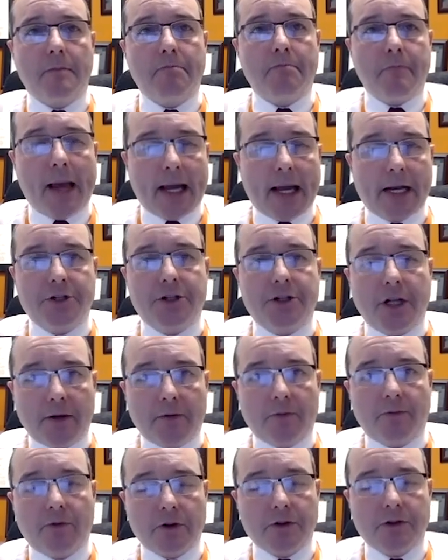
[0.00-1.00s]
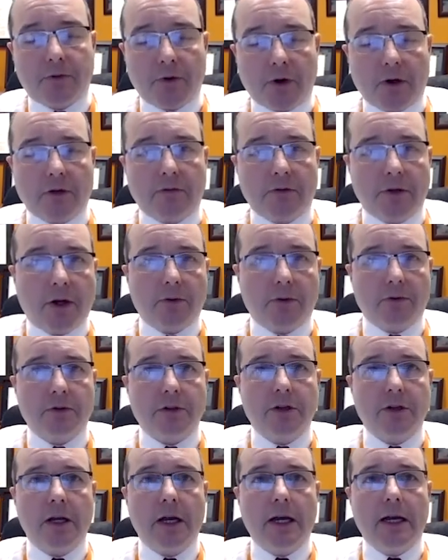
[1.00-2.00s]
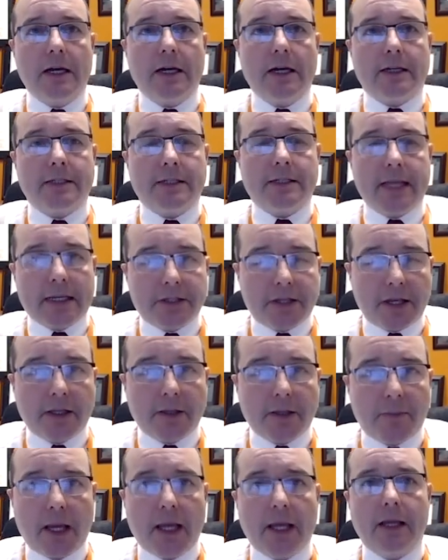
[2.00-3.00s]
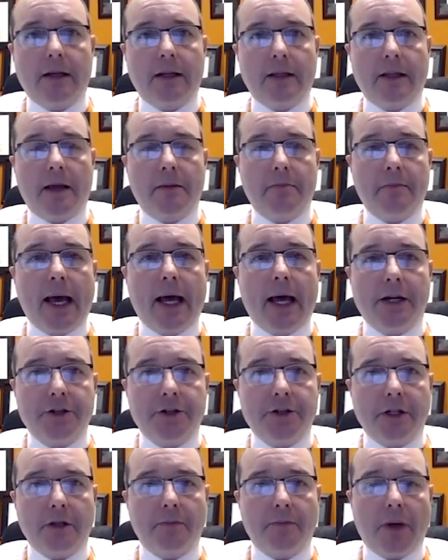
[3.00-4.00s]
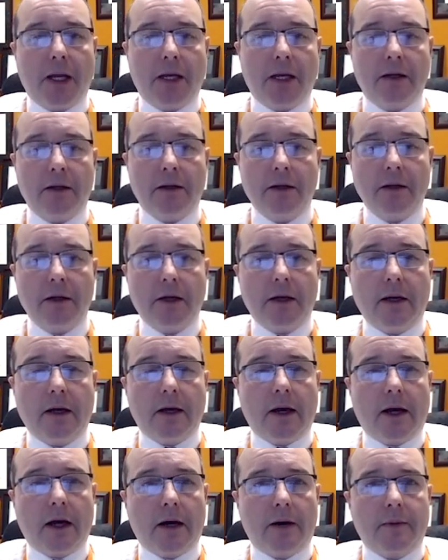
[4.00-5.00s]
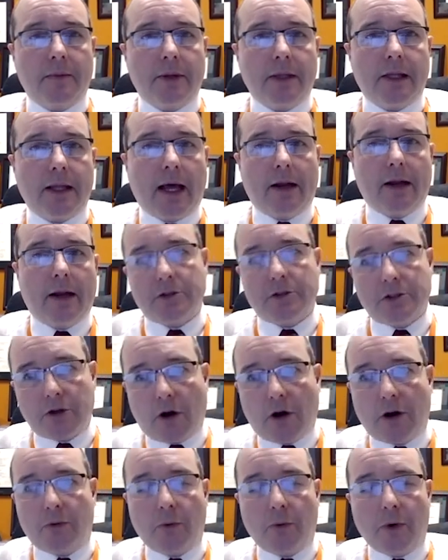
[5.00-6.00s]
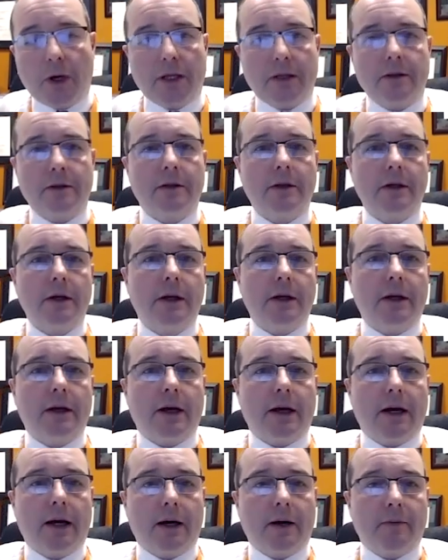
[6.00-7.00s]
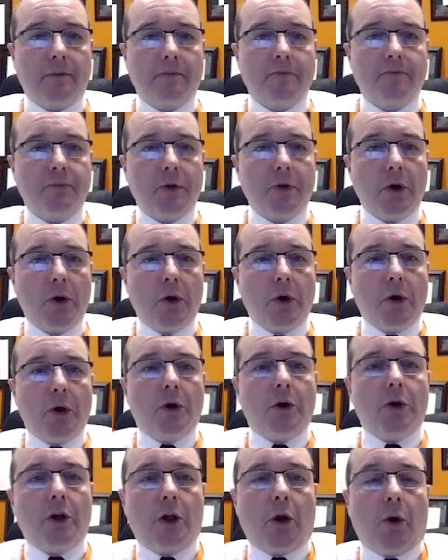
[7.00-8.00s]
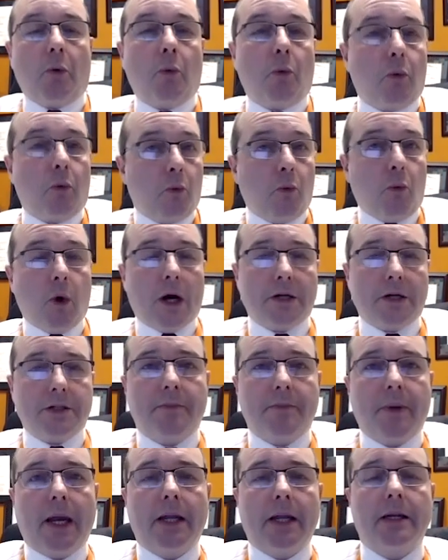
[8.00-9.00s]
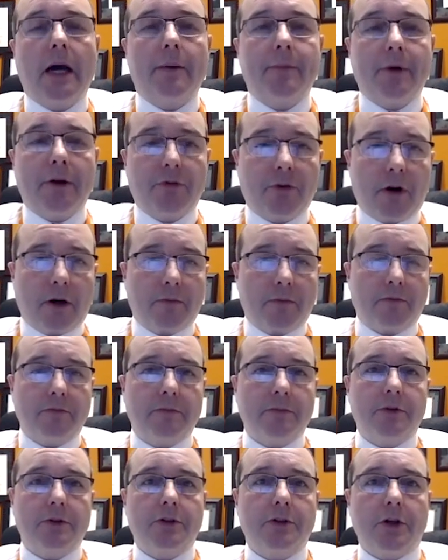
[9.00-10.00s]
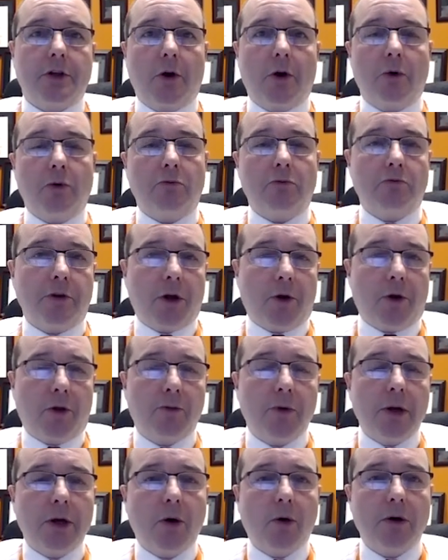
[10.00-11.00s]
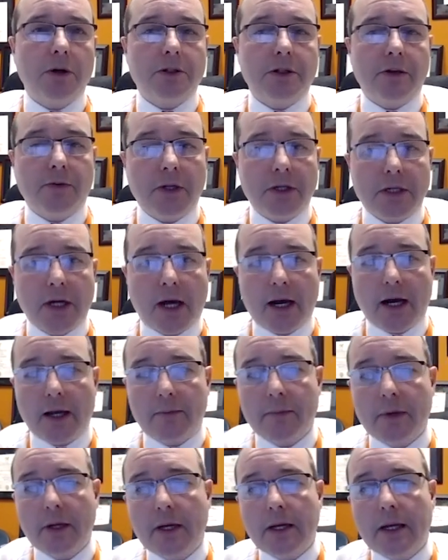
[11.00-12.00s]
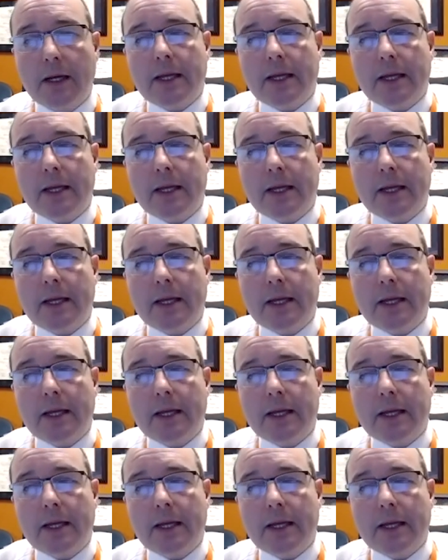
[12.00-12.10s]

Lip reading: managing, first of all, you know, assessing the pain and then managing the pain. And that'll start with, you know, where's the pain coming from? So, you know, 3/4 of the time,